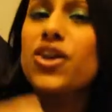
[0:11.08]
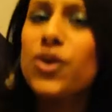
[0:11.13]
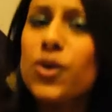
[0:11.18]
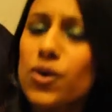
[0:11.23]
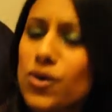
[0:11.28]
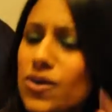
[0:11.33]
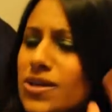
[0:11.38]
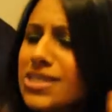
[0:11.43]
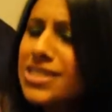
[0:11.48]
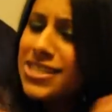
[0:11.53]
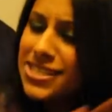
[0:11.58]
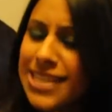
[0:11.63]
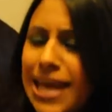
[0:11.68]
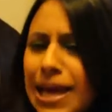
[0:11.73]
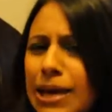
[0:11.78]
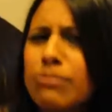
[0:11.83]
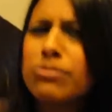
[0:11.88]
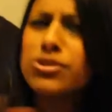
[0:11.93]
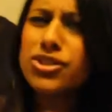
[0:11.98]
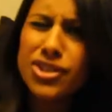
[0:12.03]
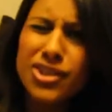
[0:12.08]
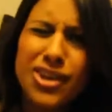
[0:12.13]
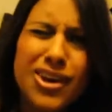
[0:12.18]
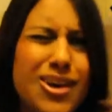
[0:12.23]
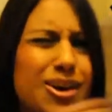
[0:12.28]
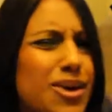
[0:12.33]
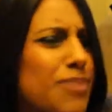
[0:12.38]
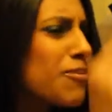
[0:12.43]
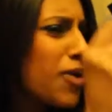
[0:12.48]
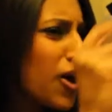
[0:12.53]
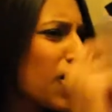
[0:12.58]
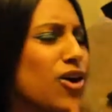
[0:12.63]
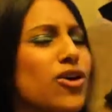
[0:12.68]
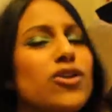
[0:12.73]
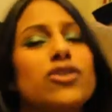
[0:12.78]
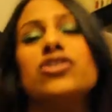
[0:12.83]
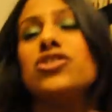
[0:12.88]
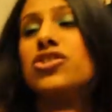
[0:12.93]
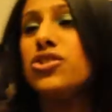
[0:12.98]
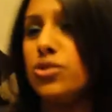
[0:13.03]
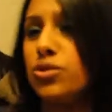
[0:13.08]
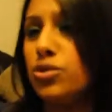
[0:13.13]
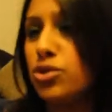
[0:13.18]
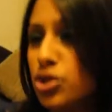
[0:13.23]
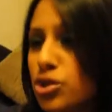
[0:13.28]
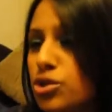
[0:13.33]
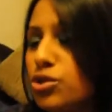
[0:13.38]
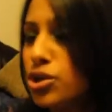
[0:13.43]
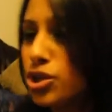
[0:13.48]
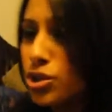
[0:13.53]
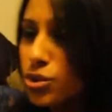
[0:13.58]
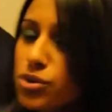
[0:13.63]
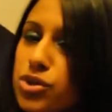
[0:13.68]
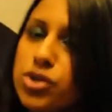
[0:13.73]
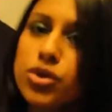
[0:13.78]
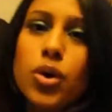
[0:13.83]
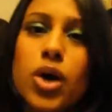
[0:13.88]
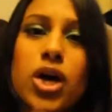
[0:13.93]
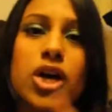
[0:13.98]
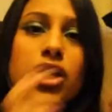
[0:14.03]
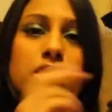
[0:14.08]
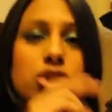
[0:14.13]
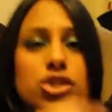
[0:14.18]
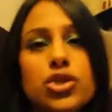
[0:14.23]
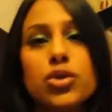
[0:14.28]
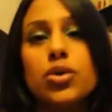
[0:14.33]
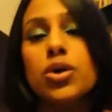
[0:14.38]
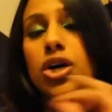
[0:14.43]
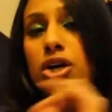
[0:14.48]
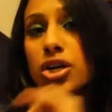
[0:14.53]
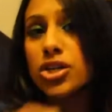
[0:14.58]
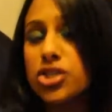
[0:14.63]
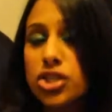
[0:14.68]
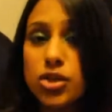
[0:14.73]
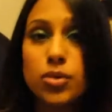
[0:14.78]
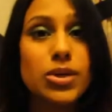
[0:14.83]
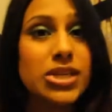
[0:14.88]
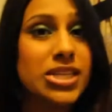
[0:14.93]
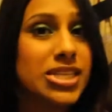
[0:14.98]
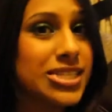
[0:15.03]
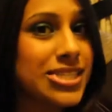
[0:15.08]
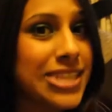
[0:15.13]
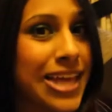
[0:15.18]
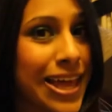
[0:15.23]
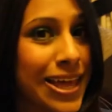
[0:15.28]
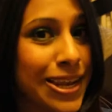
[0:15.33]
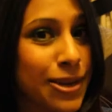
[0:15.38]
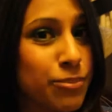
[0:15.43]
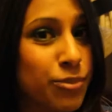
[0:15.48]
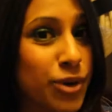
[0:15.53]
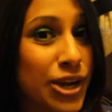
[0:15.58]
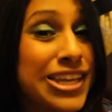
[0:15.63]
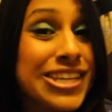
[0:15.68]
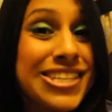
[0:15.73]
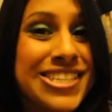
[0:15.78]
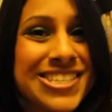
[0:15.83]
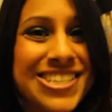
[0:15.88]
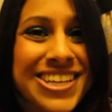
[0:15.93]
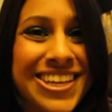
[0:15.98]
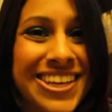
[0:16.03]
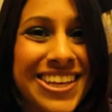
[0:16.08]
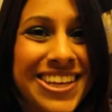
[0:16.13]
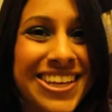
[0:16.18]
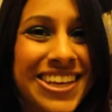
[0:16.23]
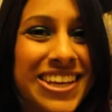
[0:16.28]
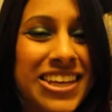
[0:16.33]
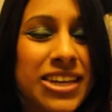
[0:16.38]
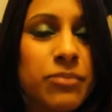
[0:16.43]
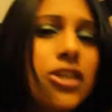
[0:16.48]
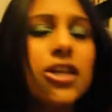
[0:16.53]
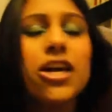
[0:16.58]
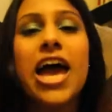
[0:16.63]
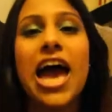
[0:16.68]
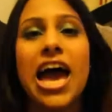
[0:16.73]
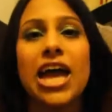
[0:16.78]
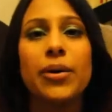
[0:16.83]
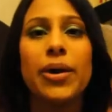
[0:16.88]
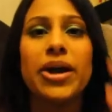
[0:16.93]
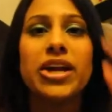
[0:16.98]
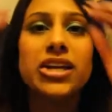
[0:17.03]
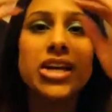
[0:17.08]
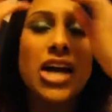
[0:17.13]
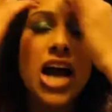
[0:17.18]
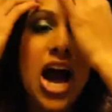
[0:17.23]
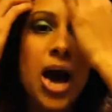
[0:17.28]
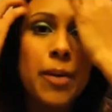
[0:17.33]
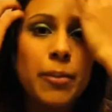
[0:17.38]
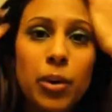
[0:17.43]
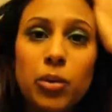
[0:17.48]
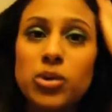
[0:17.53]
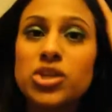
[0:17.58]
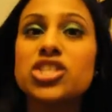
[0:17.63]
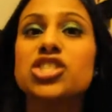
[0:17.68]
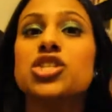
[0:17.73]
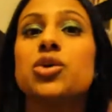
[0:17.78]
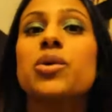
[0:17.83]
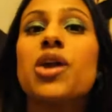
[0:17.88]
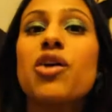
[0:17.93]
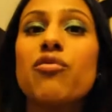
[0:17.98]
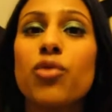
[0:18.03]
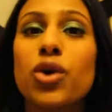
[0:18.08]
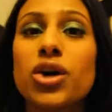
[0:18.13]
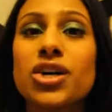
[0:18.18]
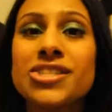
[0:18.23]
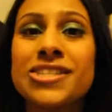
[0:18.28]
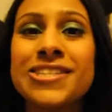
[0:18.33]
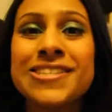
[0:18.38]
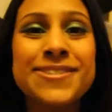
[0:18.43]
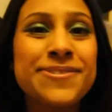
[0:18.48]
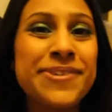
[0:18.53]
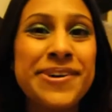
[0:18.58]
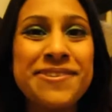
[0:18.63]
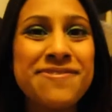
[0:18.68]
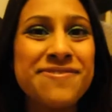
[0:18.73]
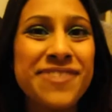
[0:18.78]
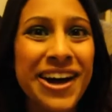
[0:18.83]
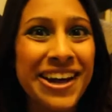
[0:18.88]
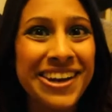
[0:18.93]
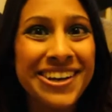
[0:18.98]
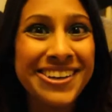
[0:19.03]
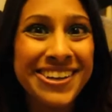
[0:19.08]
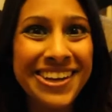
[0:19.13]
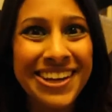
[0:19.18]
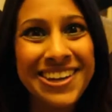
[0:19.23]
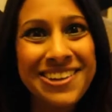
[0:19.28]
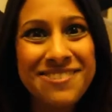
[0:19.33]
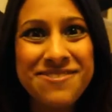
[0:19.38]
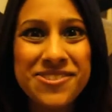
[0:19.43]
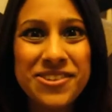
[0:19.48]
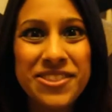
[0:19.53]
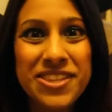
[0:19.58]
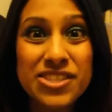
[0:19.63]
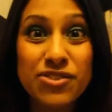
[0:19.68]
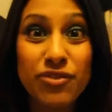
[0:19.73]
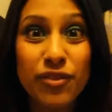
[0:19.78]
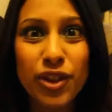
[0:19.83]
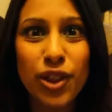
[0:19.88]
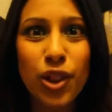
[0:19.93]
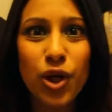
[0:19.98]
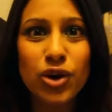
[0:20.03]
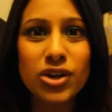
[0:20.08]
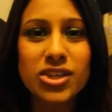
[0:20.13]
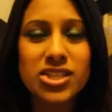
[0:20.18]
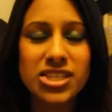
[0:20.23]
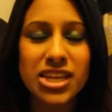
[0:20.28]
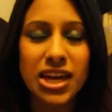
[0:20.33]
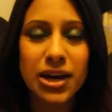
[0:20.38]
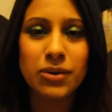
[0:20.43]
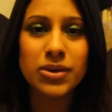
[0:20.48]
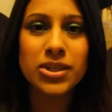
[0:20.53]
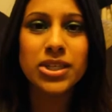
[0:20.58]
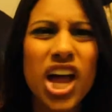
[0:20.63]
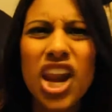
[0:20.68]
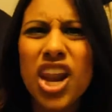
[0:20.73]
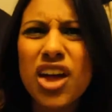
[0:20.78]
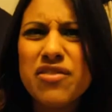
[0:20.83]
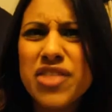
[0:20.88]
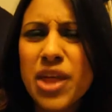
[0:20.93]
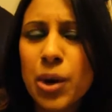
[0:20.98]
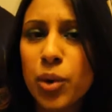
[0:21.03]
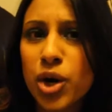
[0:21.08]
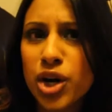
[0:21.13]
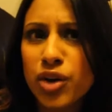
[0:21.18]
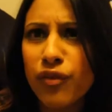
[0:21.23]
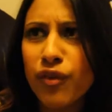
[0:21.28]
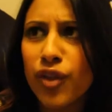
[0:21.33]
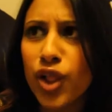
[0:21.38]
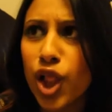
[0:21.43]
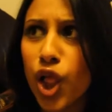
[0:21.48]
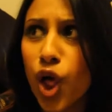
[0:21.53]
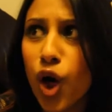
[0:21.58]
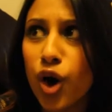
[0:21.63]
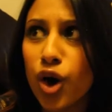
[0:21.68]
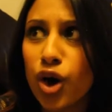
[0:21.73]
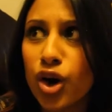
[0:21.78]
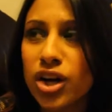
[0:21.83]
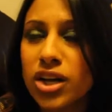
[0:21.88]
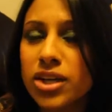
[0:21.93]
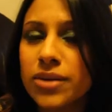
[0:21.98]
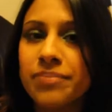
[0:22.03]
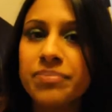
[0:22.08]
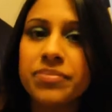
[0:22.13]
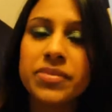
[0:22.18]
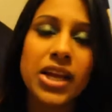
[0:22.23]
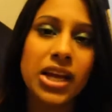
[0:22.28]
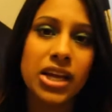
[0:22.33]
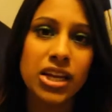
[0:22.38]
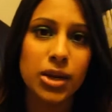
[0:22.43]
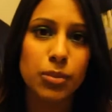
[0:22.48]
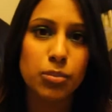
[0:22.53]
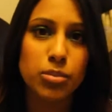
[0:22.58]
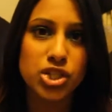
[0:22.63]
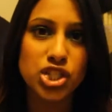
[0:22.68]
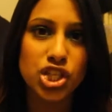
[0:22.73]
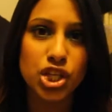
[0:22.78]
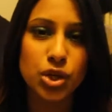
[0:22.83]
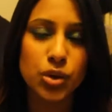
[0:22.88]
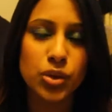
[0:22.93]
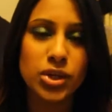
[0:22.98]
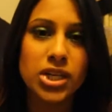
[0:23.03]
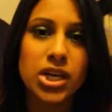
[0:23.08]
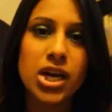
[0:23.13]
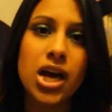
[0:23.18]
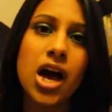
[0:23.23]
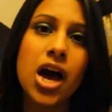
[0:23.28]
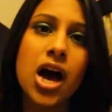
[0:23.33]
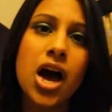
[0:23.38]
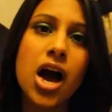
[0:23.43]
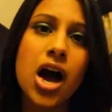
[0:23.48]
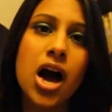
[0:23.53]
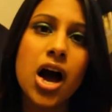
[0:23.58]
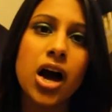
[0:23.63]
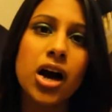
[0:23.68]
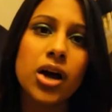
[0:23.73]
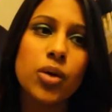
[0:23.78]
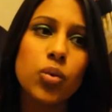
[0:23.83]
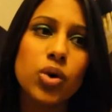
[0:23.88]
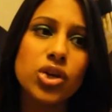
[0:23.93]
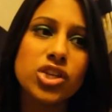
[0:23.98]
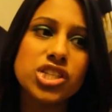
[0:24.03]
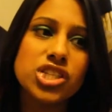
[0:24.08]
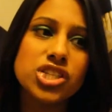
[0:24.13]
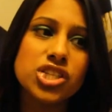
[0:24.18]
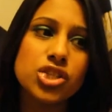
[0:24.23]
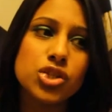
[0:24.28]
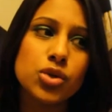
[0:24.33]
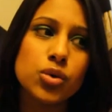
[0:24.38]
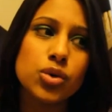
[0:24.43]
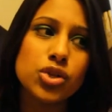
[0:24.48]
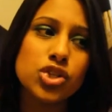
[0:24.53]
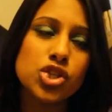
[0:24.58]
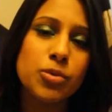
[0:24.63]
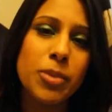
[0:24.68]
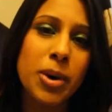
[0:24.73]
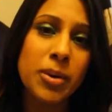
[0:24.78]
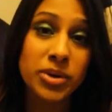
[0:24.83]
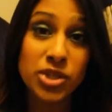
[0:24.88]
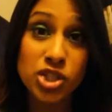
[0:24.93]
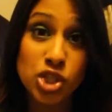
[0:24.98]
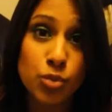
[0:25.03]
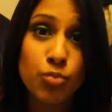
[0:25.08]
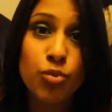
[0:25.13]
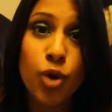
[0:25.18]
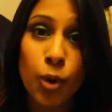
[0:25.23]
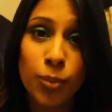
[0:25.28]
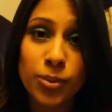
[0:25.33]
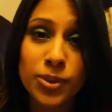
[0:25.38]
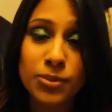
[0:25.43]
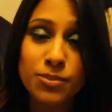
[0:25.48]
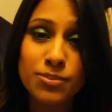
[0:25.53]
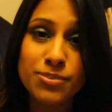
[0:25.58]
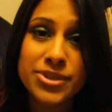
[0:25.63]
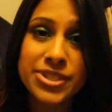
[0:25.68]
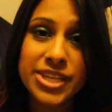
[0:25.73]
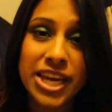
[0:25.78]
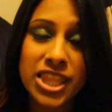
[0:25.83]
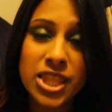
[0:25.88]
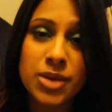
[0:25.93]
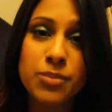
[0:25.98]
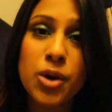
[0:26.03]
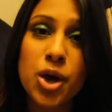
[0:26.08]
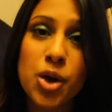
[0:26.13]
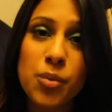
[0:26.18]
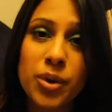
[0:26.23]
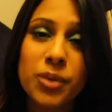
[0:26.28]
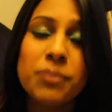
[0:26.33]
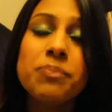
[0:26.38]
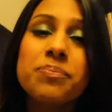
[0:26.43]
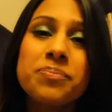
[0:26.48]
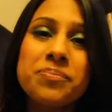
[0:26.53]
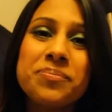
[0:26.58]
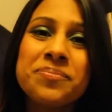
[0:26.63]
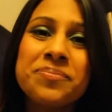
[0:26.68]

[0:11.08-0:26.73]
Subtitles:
good times, come on, do a celebration. Anyway, I want to do another one because it's quite fun. I love doing these vlogs now. I love that word, vlog. Number 2. I wanted to talk to you about my 2 problems at the moment,